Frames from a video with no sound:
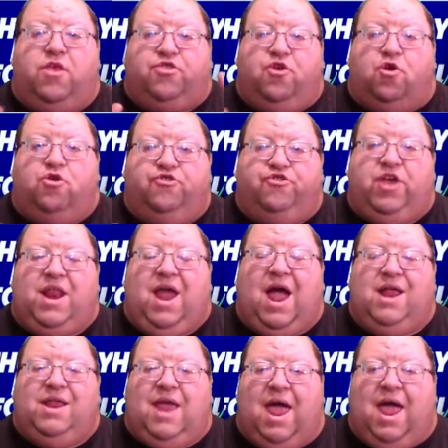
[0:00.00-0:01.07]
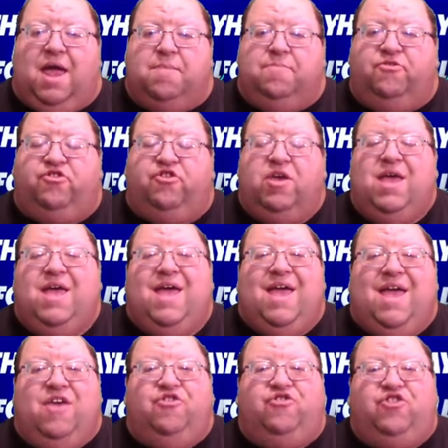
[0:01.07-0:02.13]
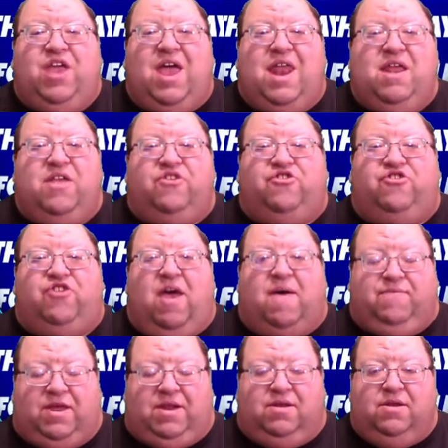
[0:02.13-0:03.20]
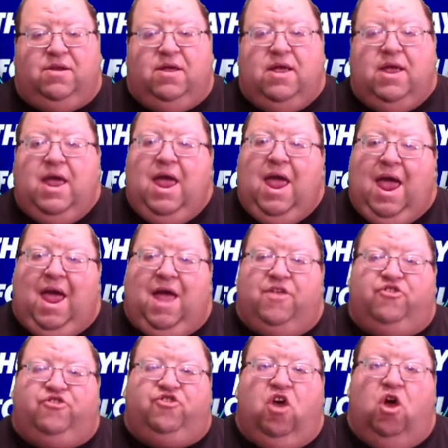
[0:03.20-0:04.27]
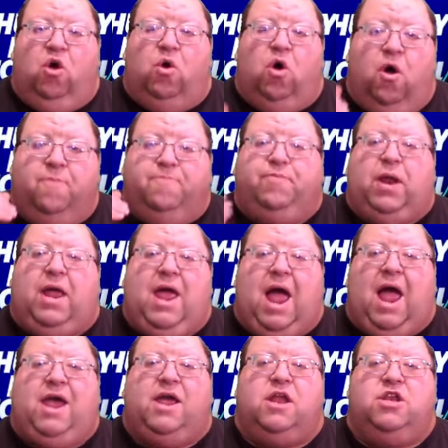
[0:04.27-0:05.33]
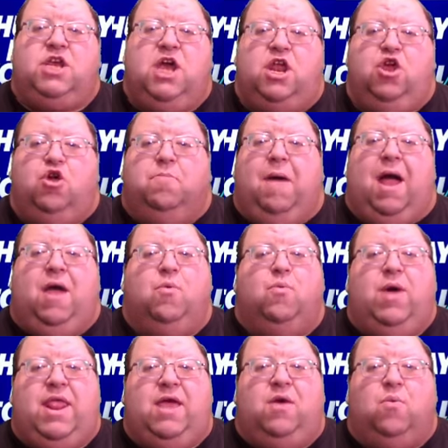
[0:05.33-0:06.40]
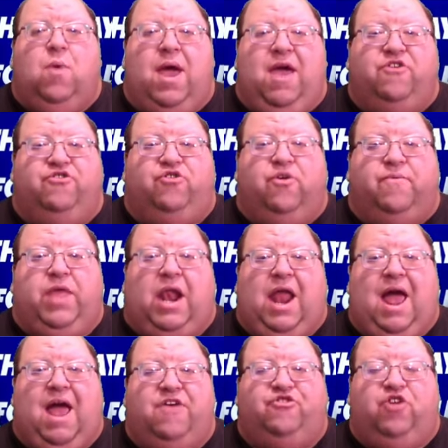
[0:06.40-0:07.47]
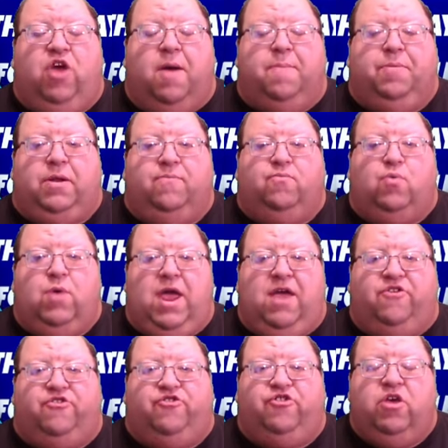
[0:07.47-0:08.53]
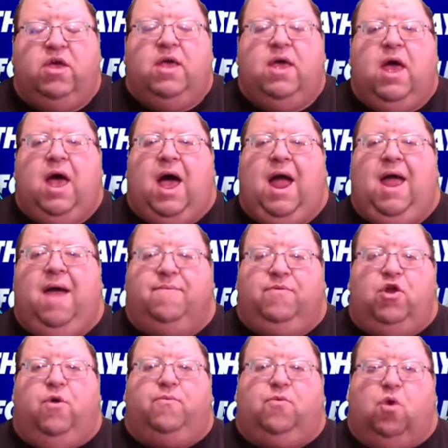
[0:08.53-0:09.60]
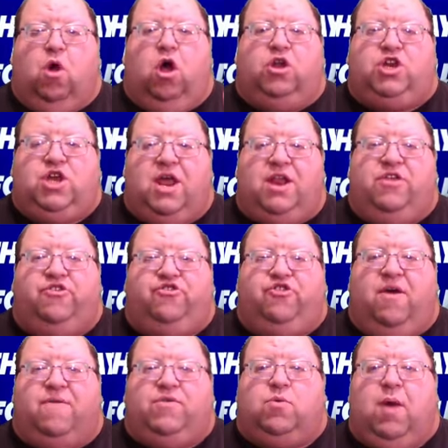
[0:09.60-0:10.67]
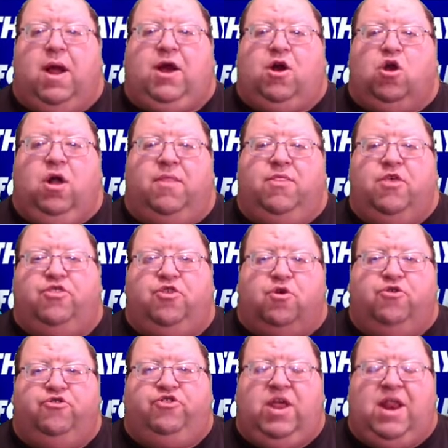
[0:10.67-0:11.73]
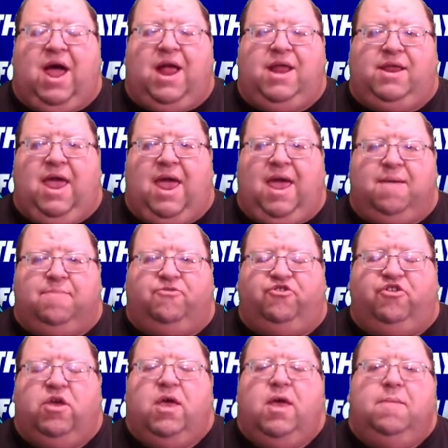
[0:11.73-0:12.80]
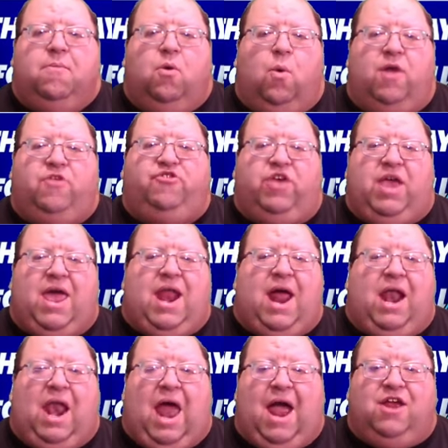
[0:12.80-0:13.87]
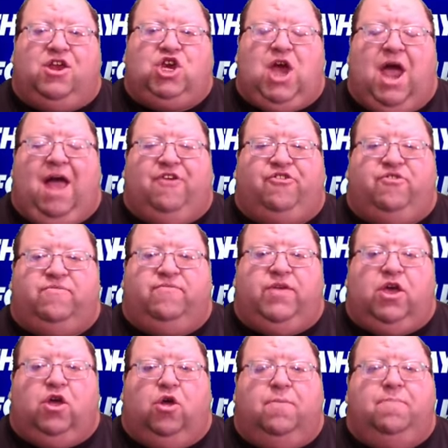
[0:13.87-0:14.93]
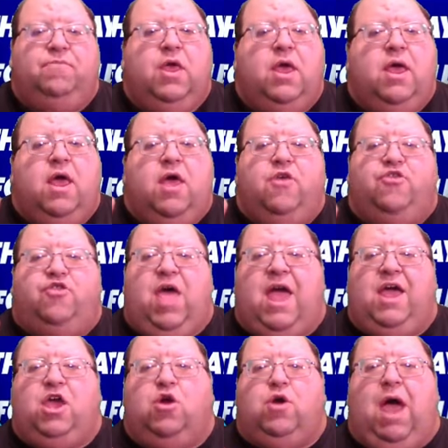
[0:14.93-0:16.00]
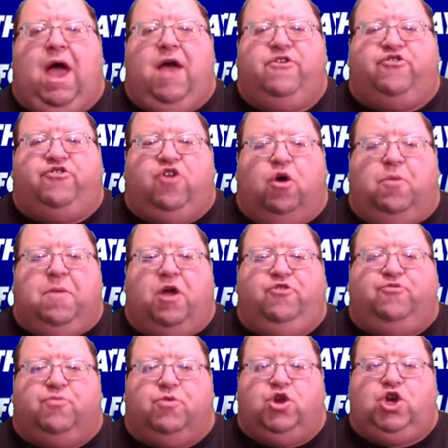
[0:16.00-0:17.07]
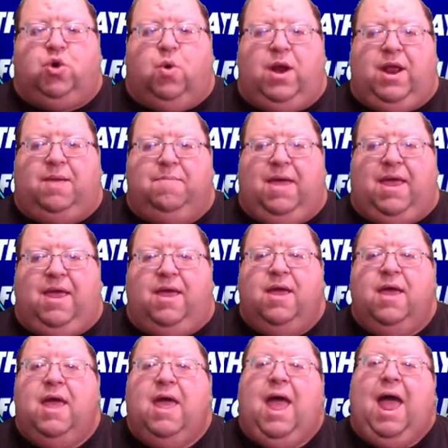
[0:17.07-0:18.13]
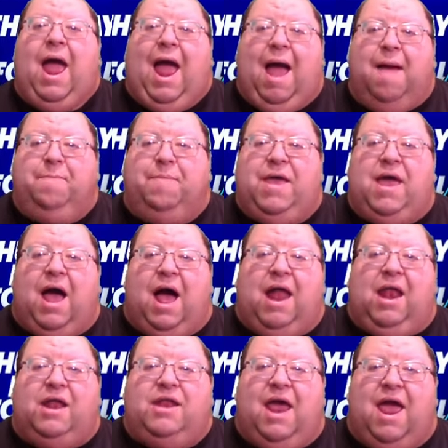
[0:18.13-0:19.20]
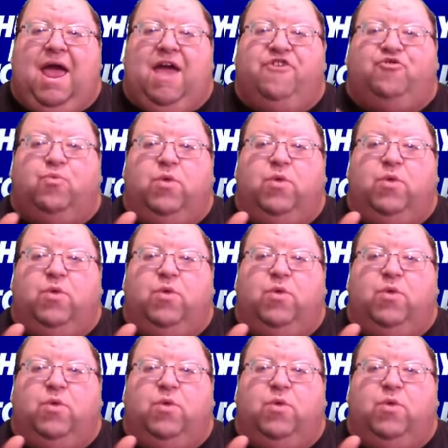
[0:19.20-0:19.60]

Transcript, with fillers: Thursday night games is 10 and 7. And so hopefully I continue my winning ways over the last couple of weeks. I have an overall 10 and 7 record on the Thursday night games. But once again, I like Jacksonville. Thank you guys so much for joining me happy holidays.